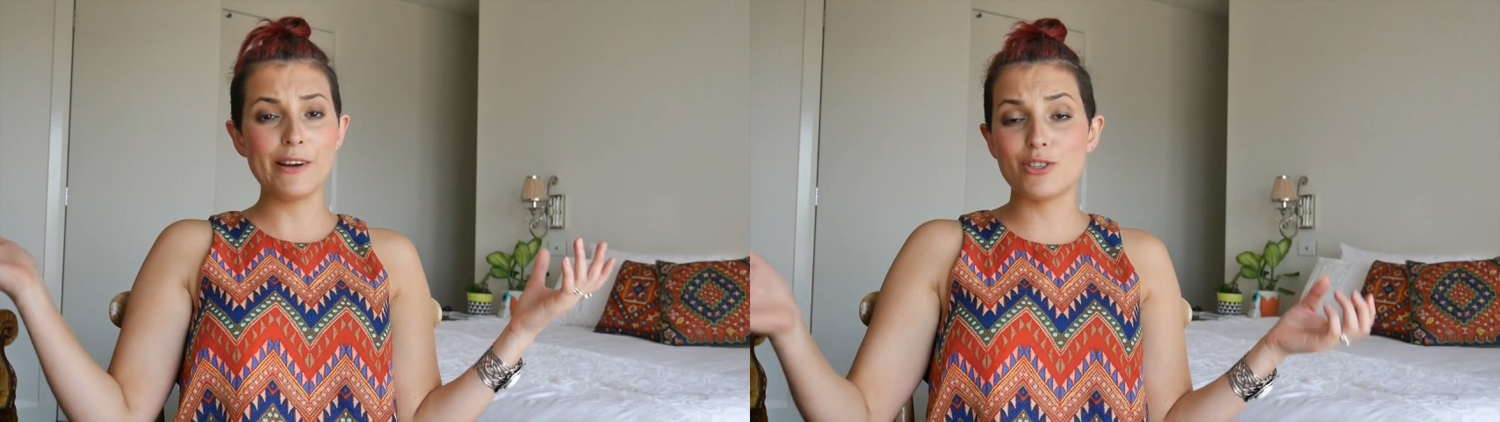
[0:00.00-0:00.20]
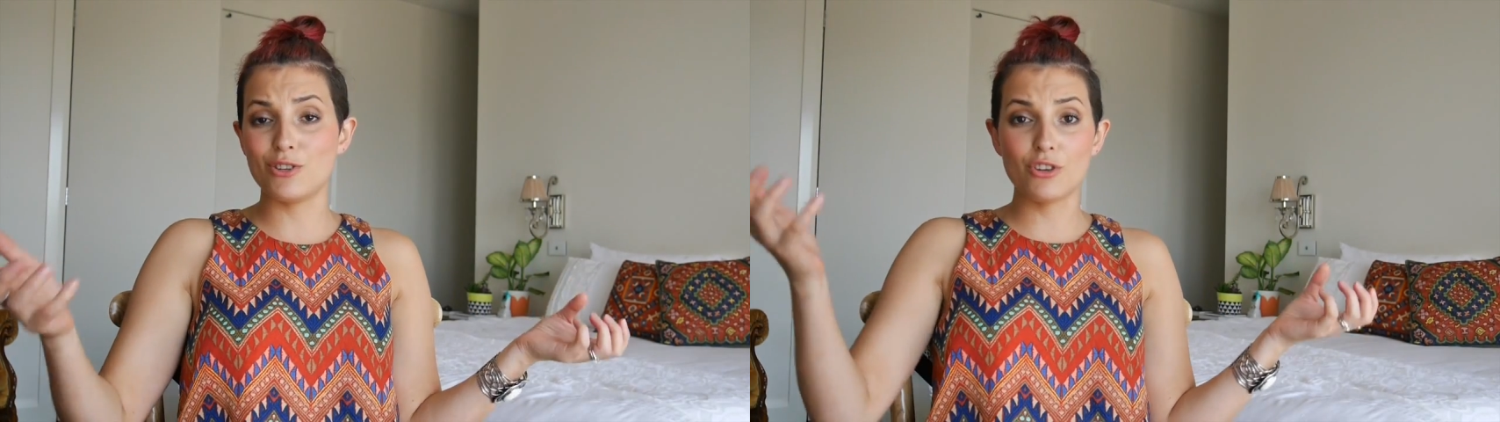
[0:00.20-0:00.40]

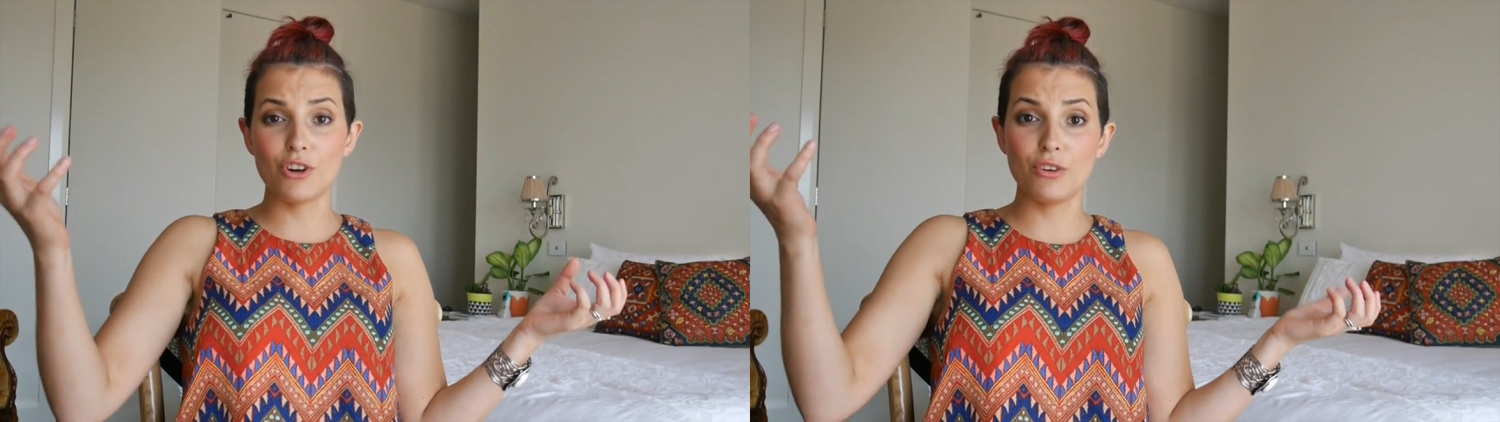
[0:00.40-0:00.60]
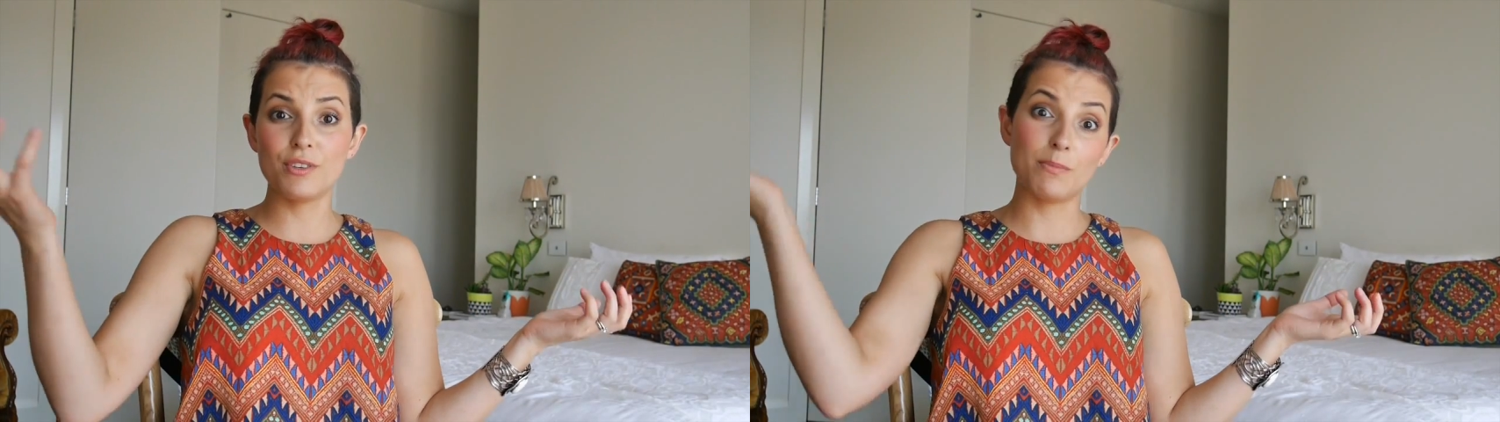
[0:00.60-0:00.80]
ages and you
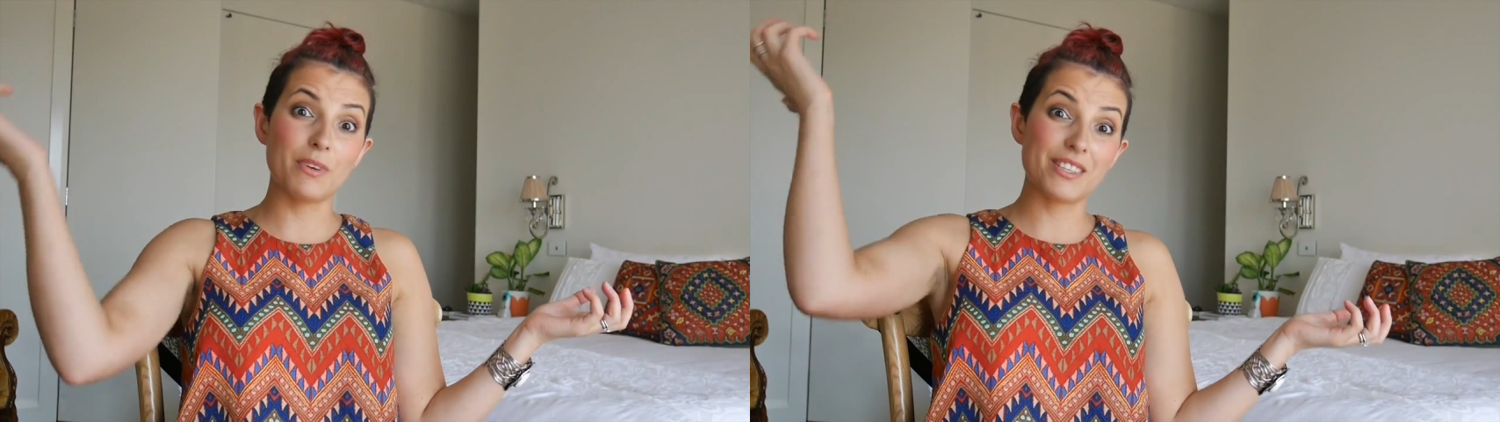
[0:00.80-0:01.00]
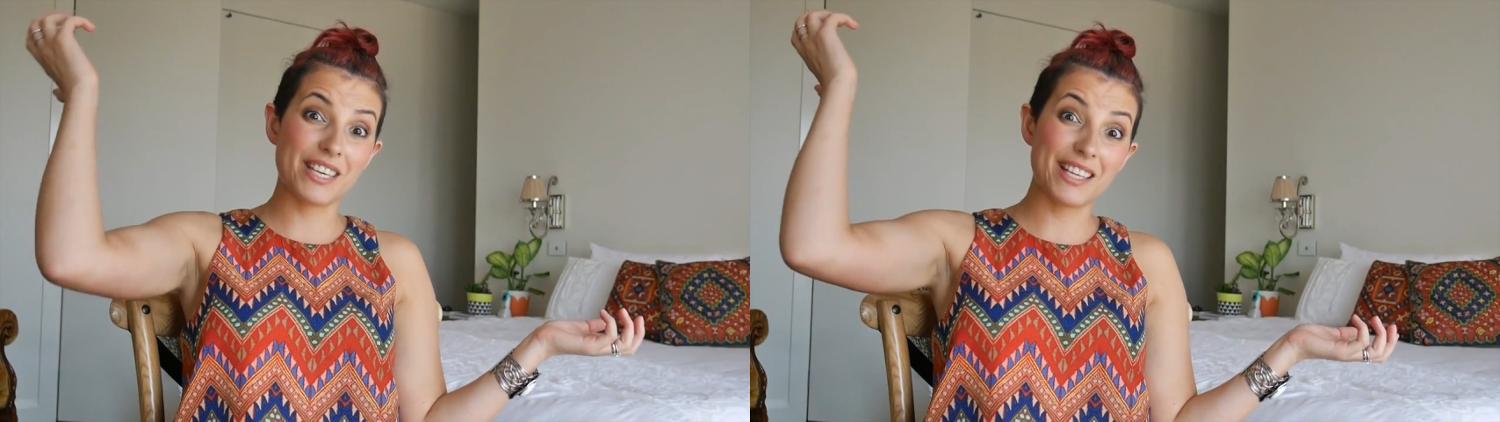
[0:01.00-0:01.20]
don't use them
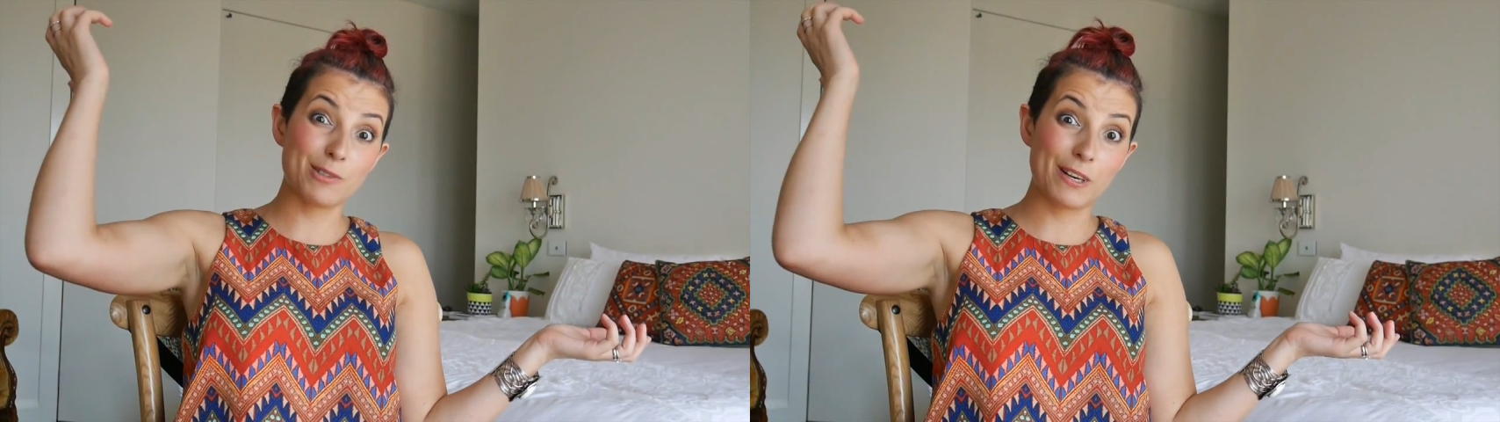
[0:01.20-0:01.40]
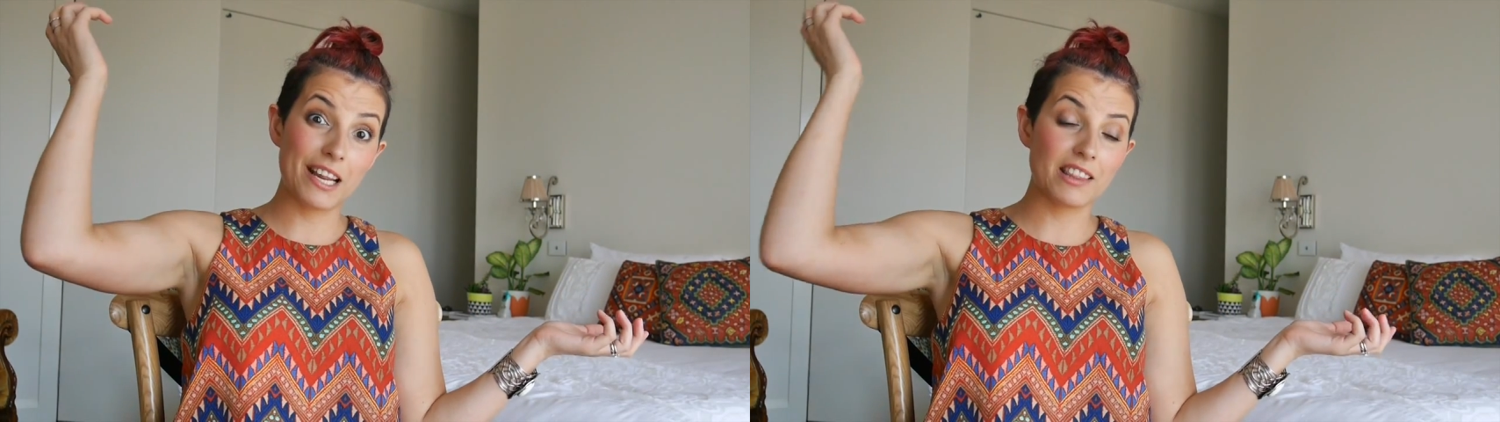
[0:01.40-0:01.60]
because your
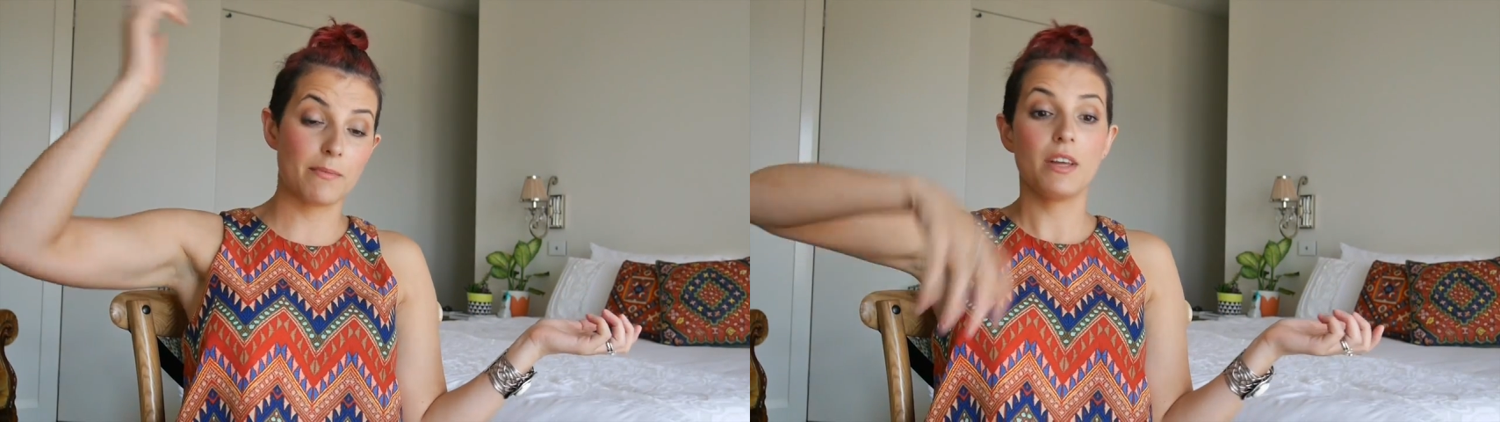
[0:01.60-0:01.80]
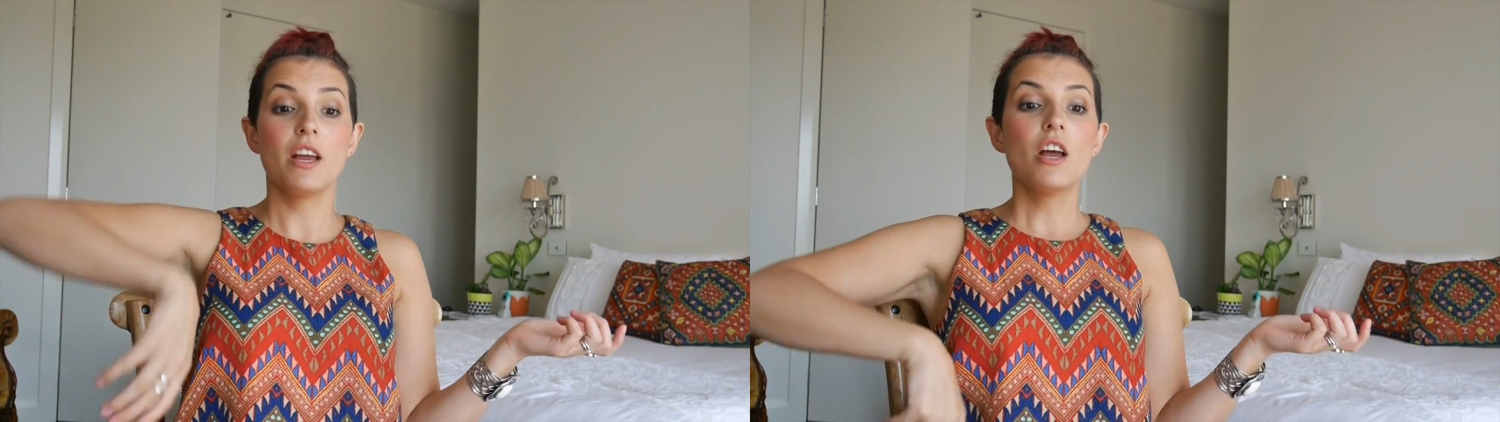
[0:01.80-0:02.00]
kids won't eat
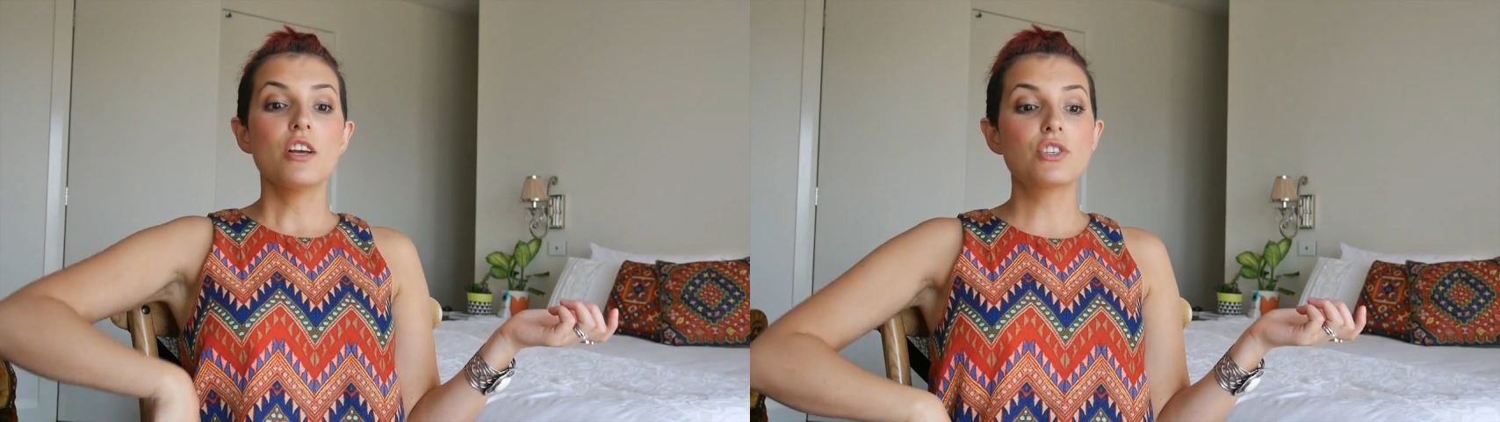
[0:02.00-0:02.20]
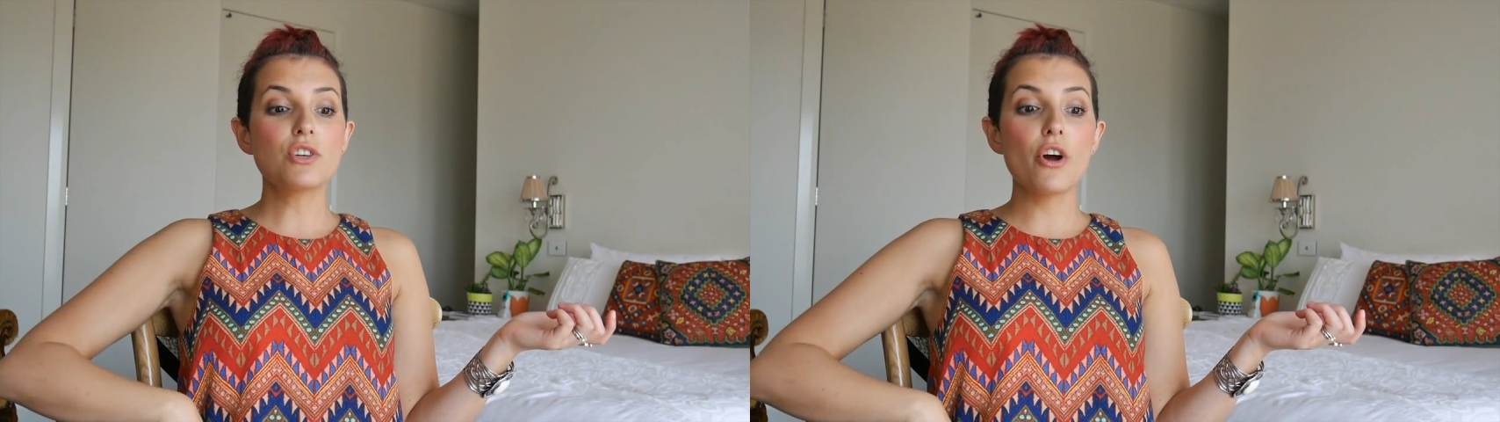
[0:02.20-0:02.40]
them.
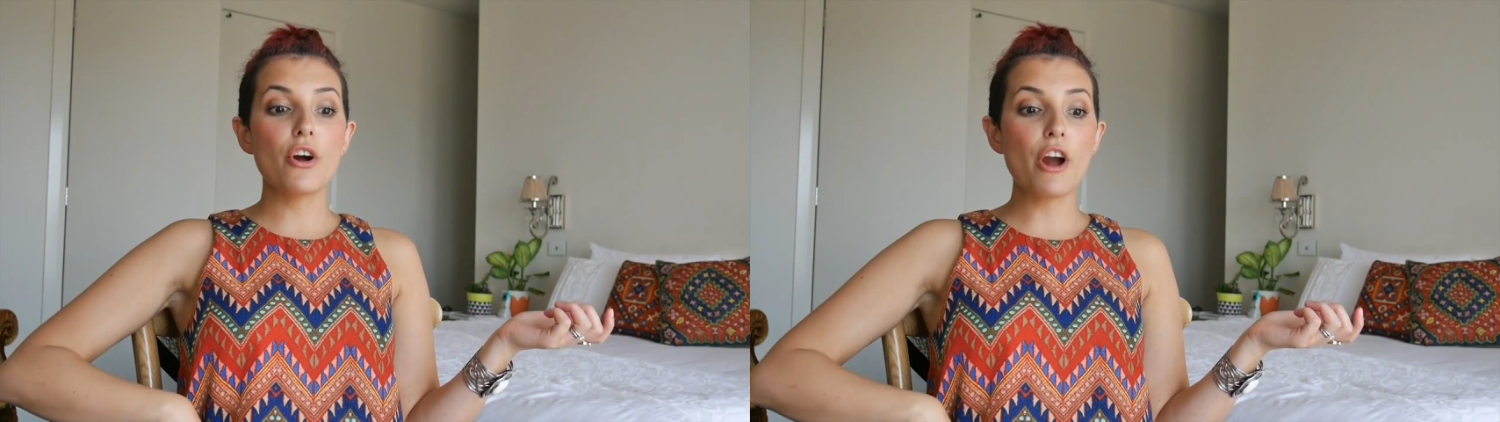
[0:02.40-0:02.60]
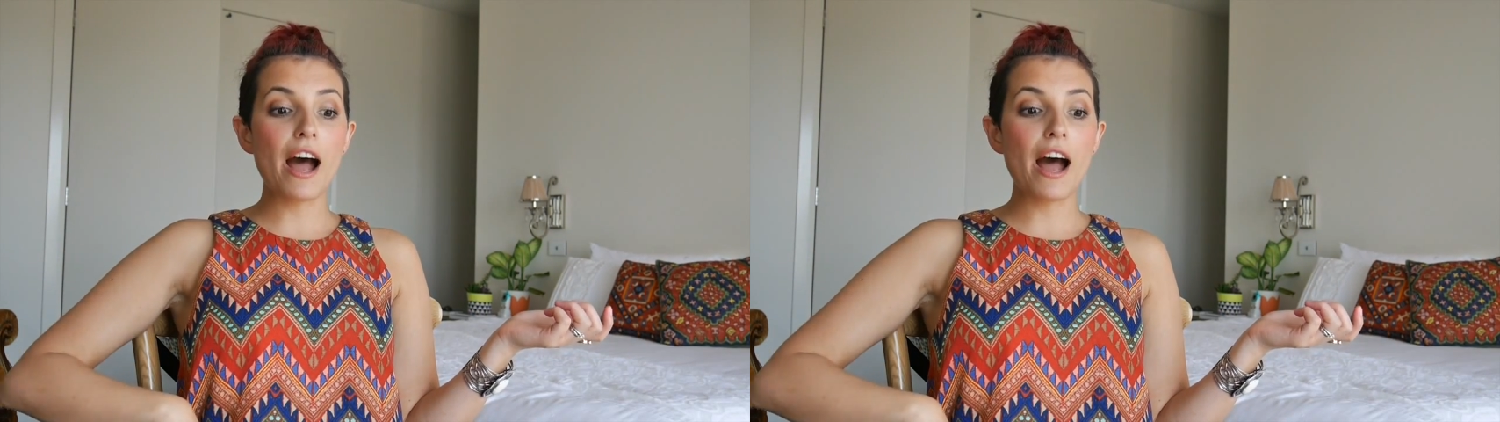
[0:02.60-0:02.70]
So